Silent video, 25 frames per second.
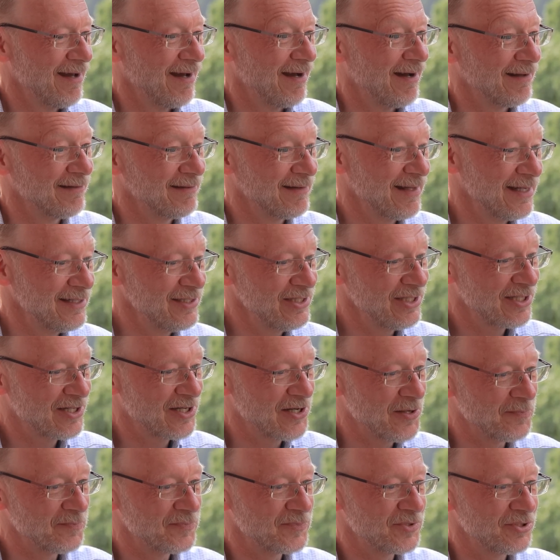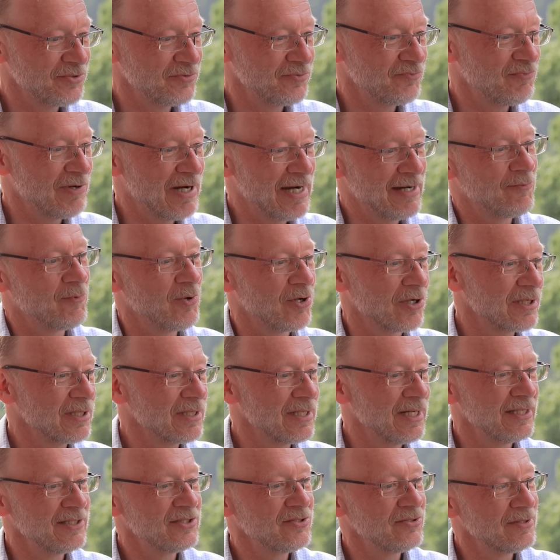And then you come to, right, what can
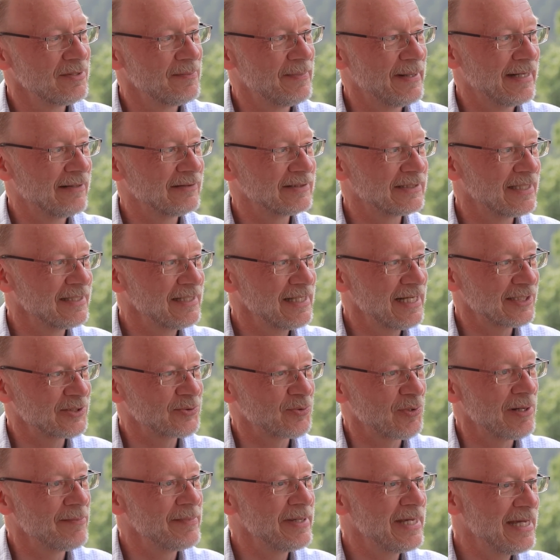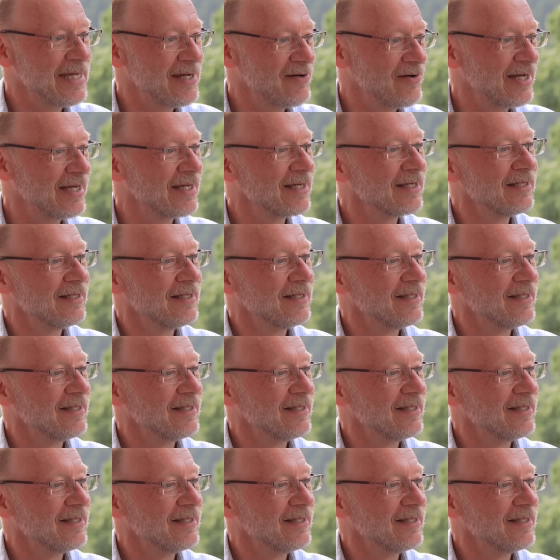I do about it? And that's what I'm hearing.